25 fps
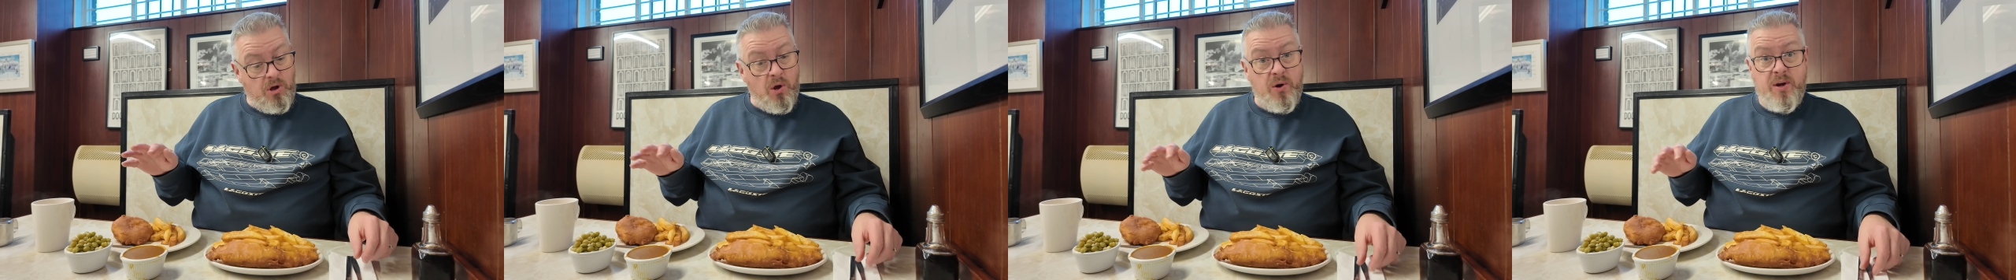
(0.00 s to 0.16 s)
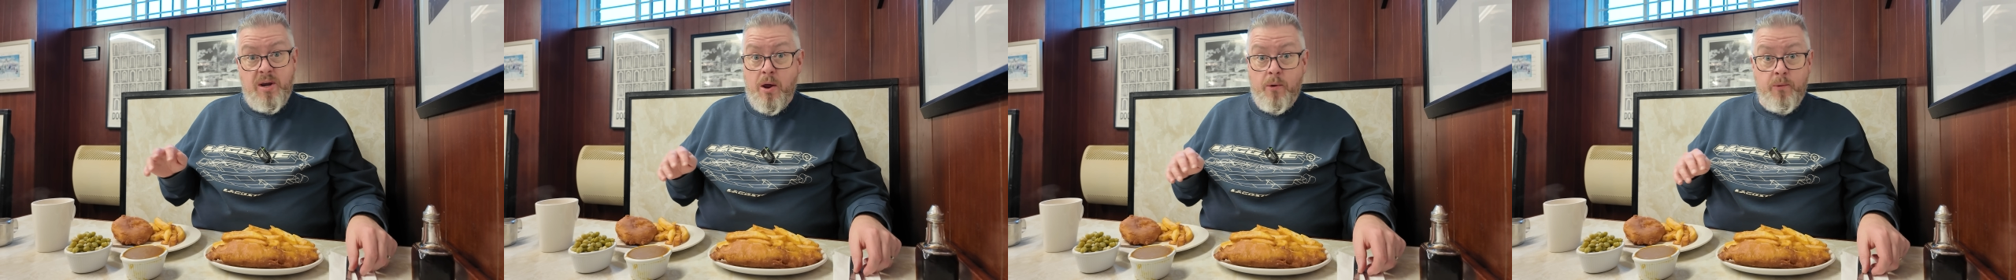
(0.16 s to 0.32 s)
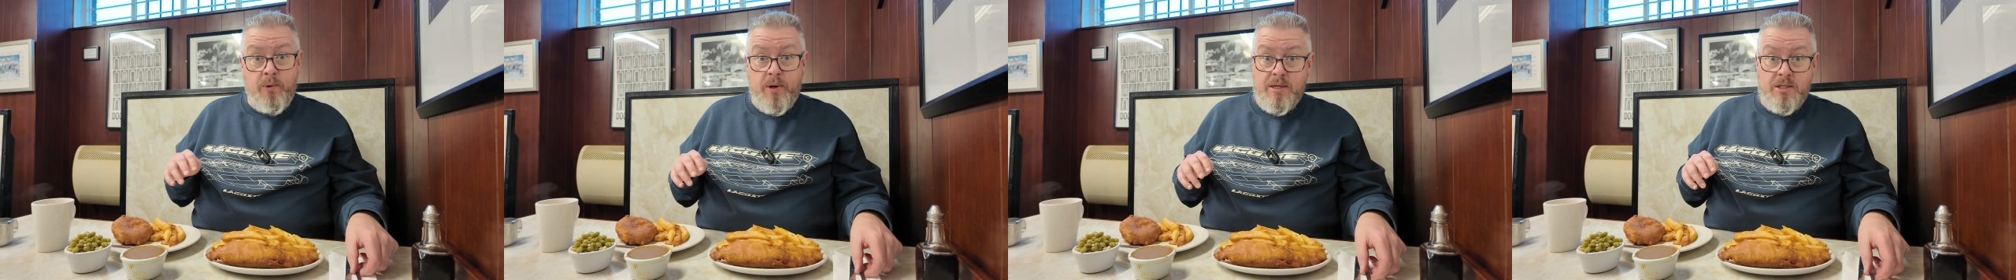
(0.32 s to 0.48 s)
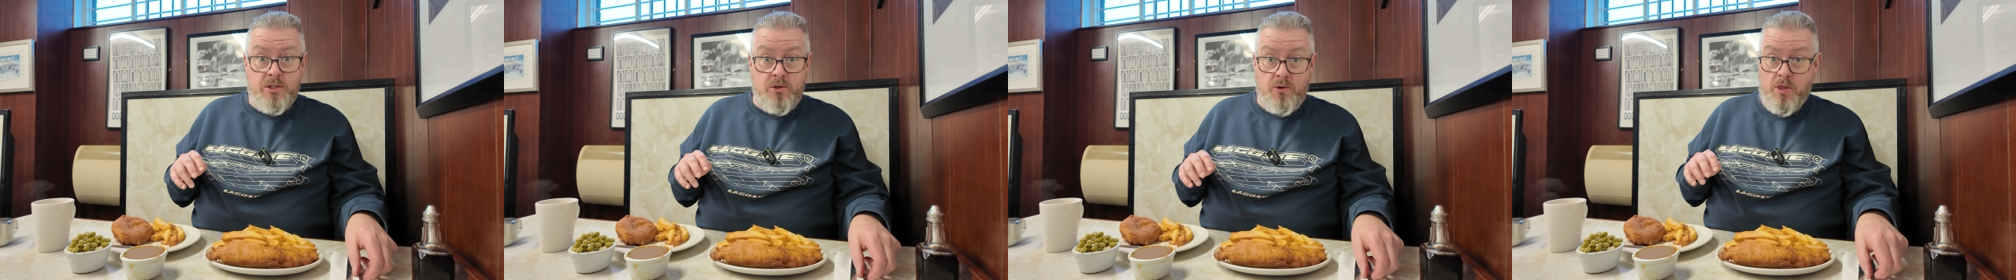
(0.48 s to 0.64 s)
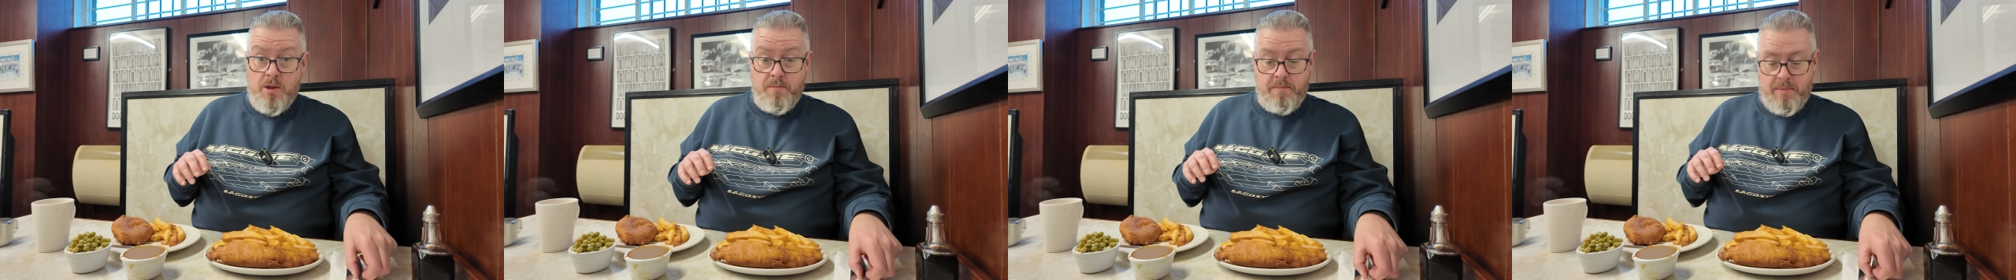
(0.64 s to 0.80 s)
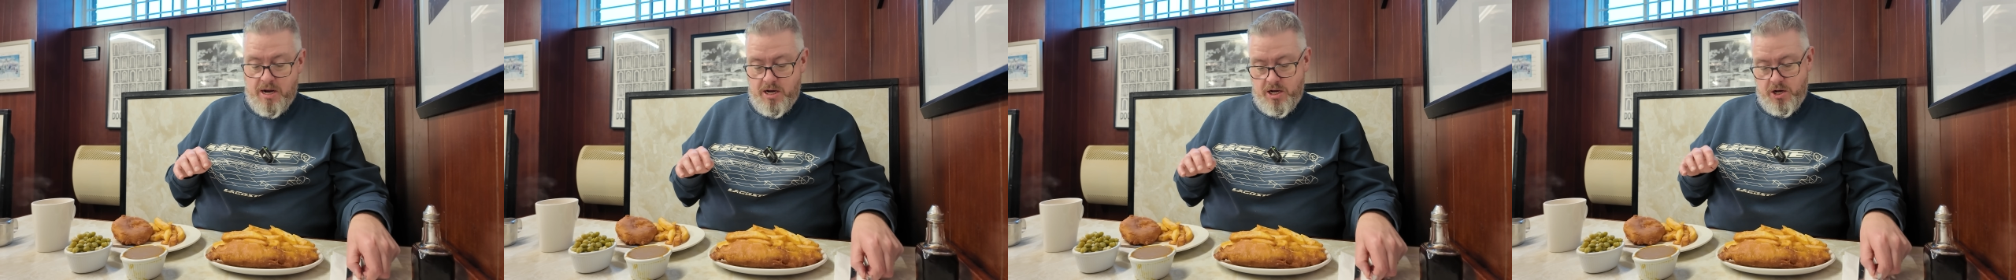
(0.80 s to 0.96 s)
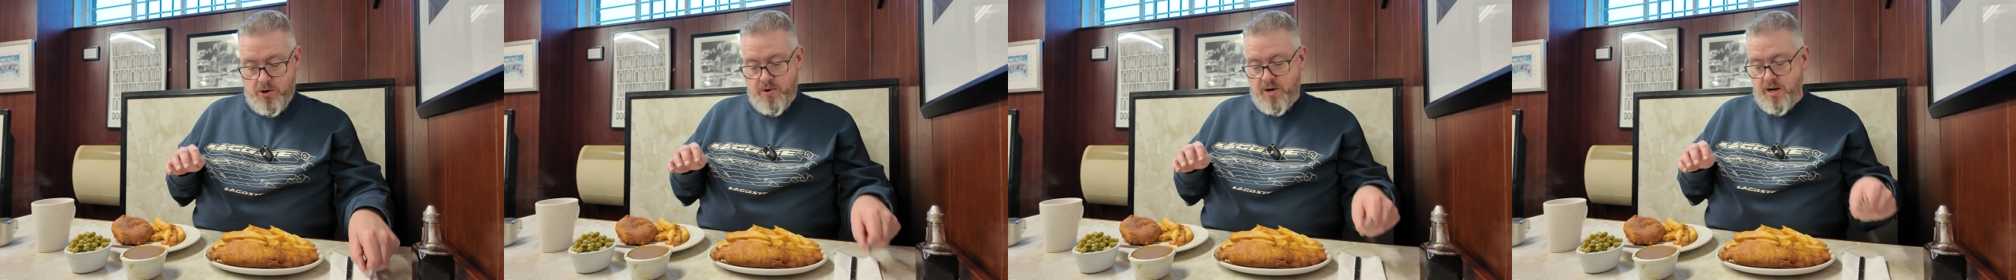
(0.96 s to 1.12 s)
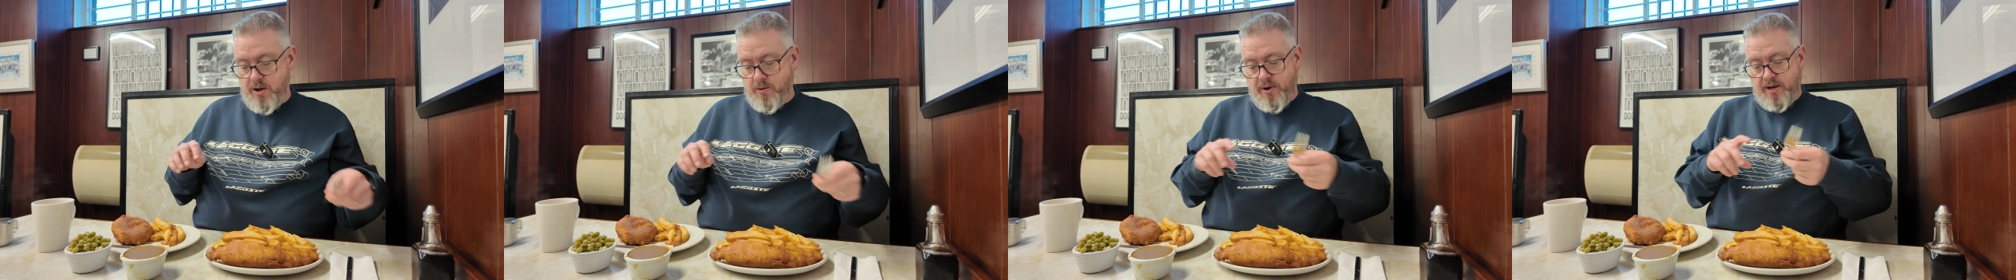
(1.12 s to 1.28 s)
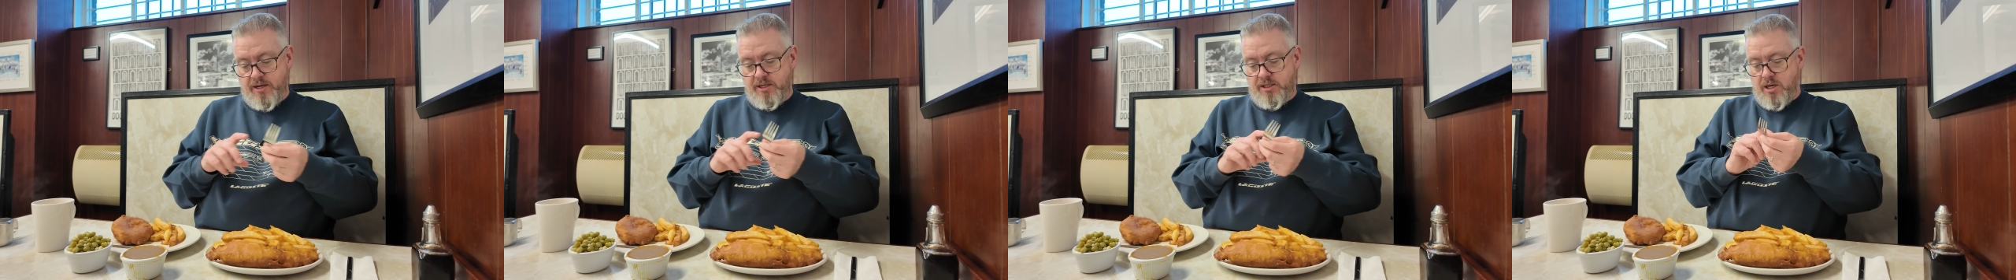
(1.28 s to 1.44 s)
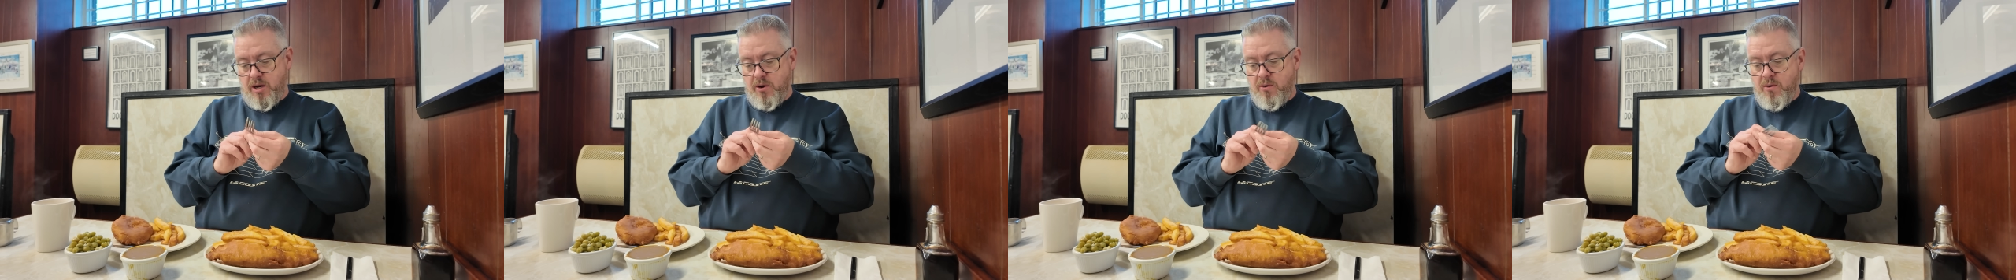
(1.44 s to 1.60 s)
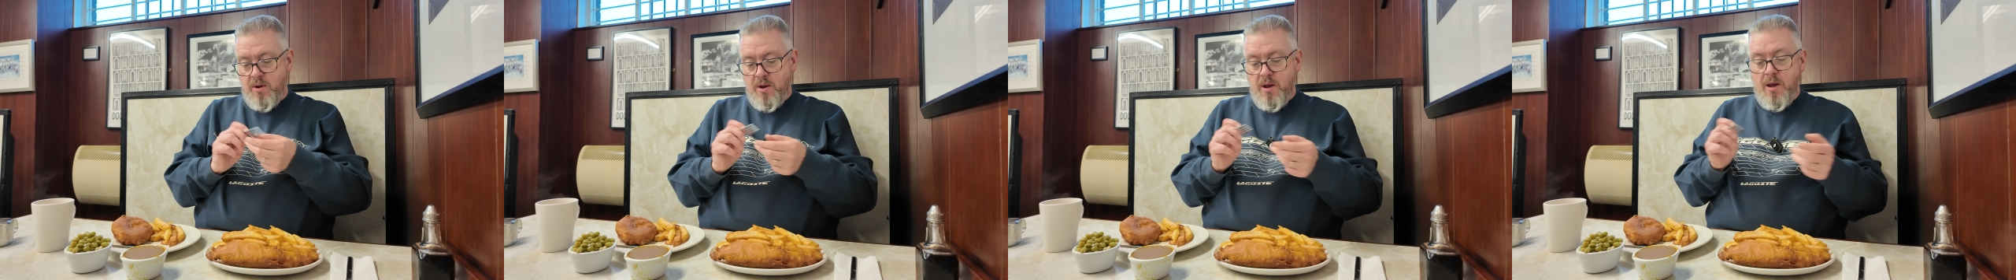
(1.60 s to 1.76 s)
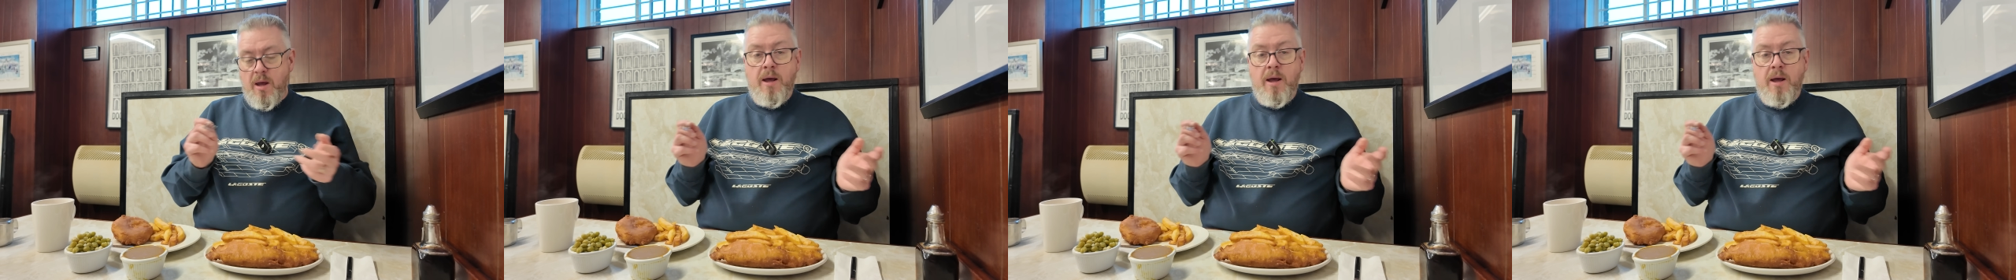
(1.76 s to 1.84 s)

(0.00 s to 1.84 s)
I noticed on the menu anyway, so